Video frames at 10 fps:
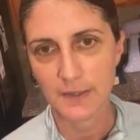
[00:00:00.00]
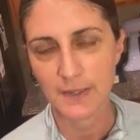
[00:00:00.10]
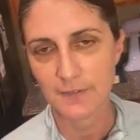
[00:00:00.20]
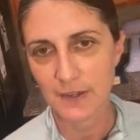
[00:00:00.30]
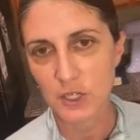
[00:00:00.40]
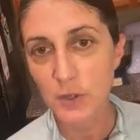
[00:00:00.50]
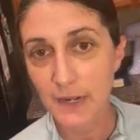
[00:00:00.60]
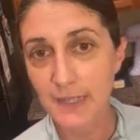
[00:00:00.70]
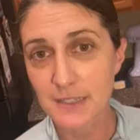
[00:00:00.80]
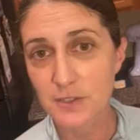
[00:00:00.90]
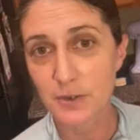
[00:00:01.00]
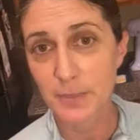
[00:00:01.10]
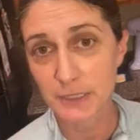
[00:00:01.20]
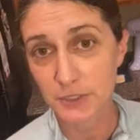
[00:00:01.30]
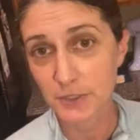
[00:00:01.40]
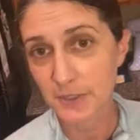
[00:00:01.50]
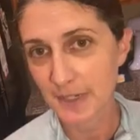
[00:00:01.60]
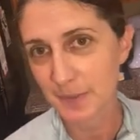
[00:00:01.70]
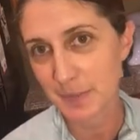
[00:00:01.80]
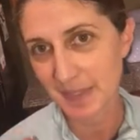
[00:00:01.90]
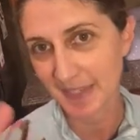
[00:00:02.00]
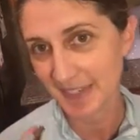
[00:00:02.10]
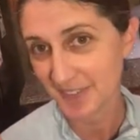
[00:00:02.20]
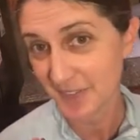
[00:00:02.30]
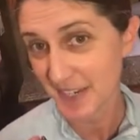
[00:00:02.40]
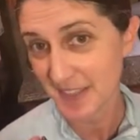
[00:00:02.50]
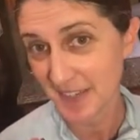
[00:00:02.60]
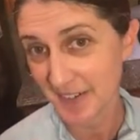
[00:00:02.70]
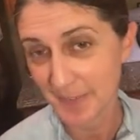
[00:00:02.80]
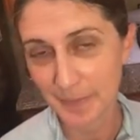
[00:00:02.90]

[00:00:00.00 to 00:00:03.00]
If I knew how to insert a picture, I would be like right there.